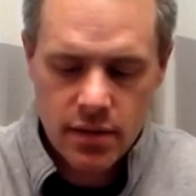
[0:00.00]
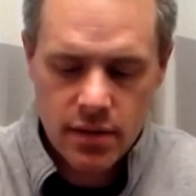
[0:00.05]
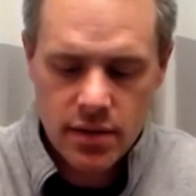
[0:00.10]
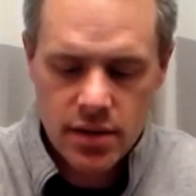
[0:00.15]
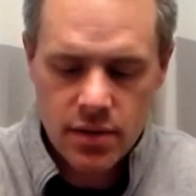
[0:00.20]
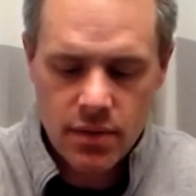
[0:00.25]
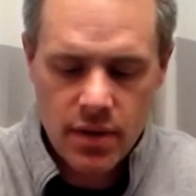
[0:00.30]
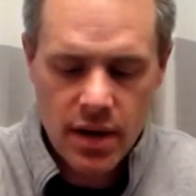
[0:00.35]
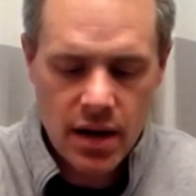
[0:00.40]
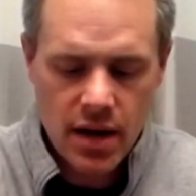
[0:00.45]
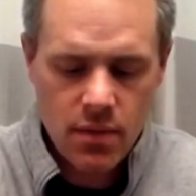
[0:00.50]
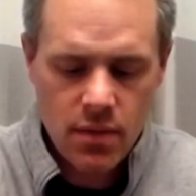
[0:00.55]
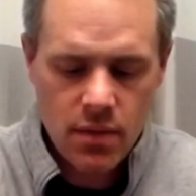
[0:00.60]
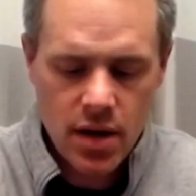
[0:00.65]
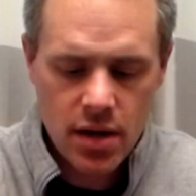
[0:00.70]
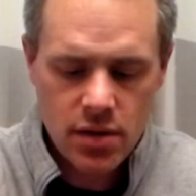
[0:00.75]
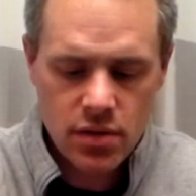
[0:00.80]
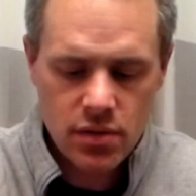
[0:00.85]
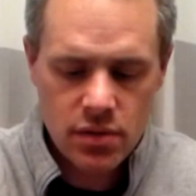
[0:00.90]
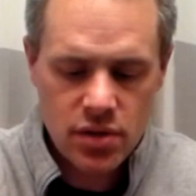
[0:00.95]
So I don't
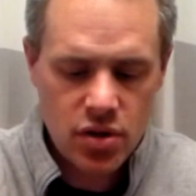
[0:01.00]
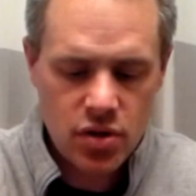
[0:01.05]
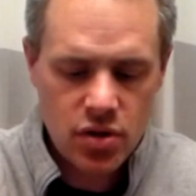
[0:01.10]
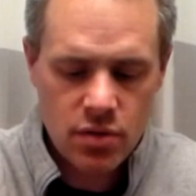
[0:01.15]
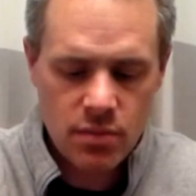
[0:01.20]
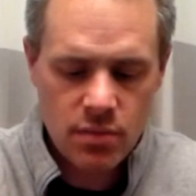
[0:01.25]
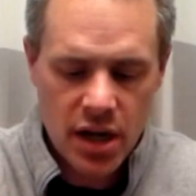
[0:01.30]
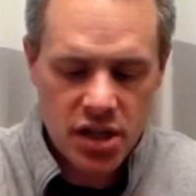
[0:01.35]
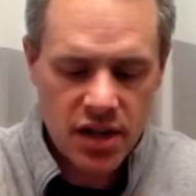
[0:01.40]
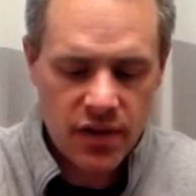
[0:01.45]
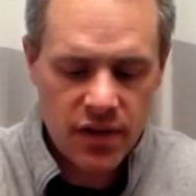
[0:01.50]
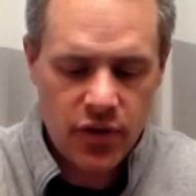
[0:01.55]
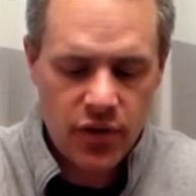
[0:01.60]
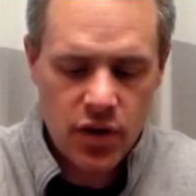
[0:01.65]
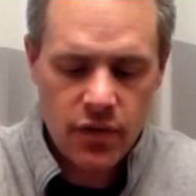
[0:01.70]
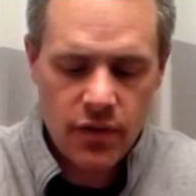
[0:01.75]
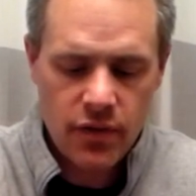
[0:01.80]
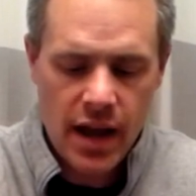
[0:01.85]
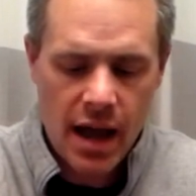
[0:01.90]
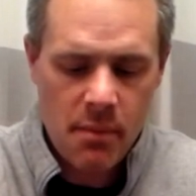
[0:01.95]
want to do too much. If
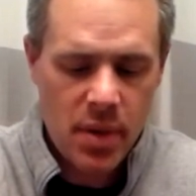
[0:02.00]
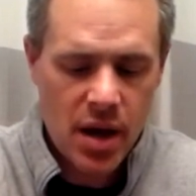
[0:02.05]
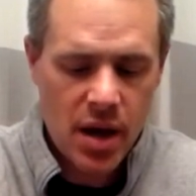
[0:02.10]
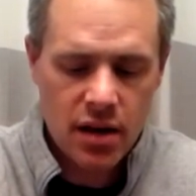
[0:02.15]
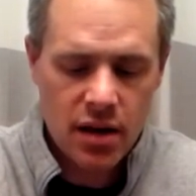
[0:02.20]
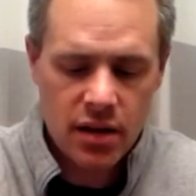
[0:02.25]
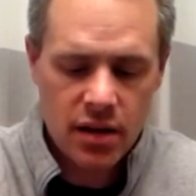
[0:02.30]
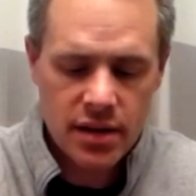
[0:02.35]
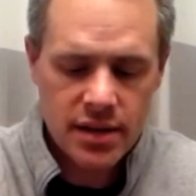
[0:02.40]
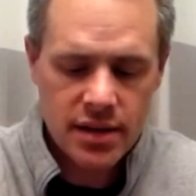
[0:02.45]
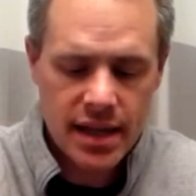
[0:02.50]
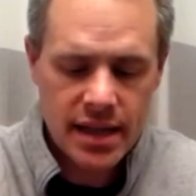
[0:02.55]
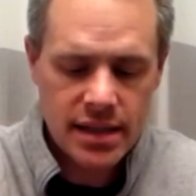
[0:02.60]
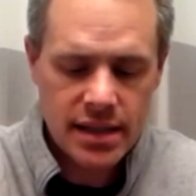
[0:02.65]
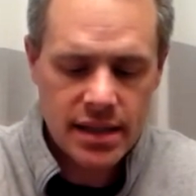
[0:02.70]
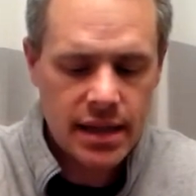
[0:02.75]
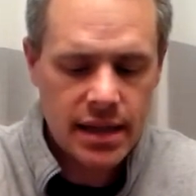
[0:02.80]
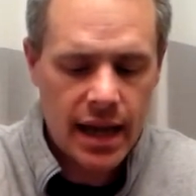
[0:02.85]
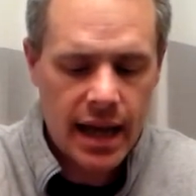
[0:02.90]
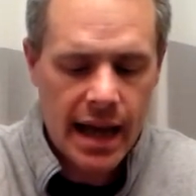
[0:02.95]
you've got puddles
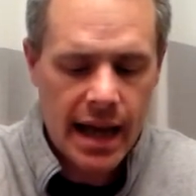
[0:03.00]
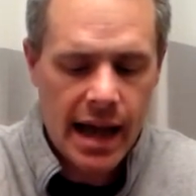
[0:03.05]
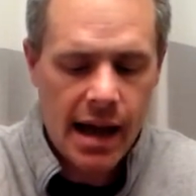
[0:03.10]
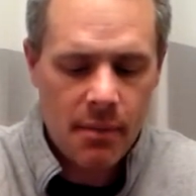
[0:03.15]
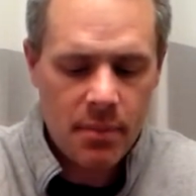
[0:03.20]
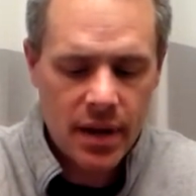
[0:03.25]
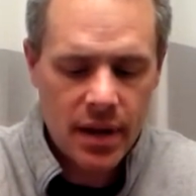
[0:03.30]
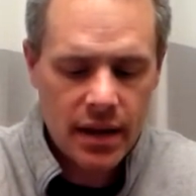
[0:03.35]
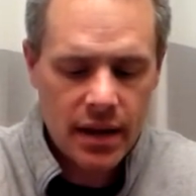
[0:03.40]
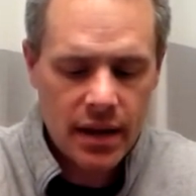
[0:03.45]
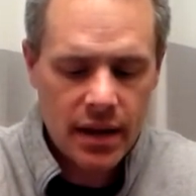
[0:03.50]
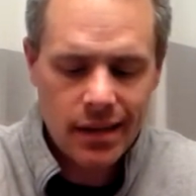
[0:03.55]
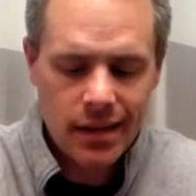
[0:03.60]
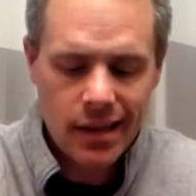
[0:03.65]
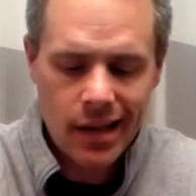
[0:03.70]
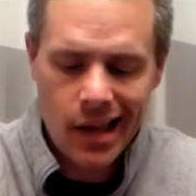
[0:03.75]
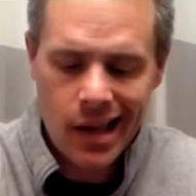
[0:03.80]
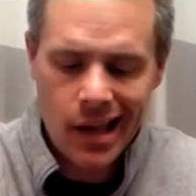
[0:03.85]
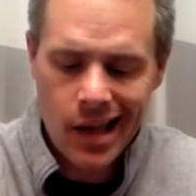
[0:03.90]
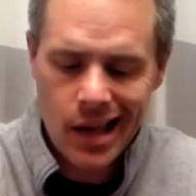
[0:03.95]
on top,
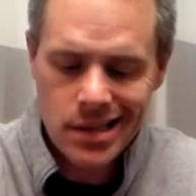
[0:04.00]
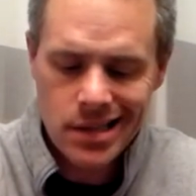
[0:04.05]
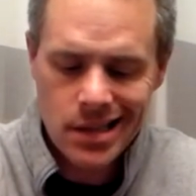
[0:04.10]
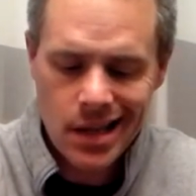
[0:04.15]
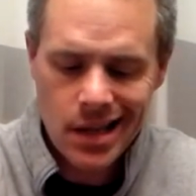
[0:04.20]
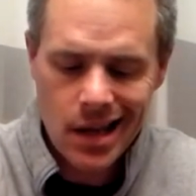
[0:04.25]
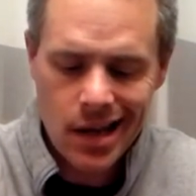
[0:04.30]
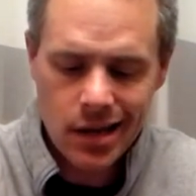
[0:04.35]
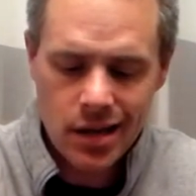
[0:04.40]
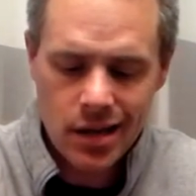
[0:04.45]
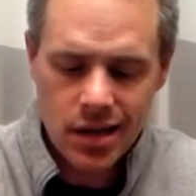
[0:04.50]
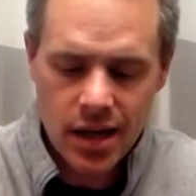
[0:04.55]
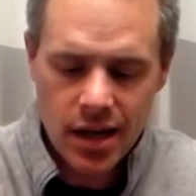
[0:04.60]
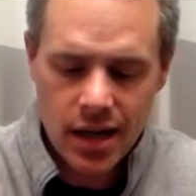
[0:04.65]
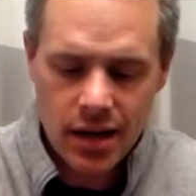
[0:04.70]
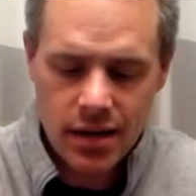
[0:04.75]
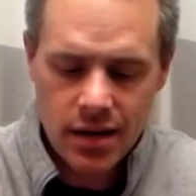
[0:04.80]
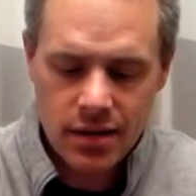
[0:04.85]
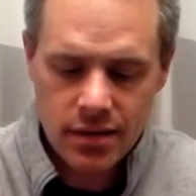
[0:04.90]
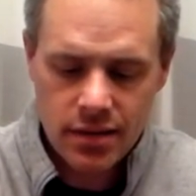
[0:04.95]
that's not good.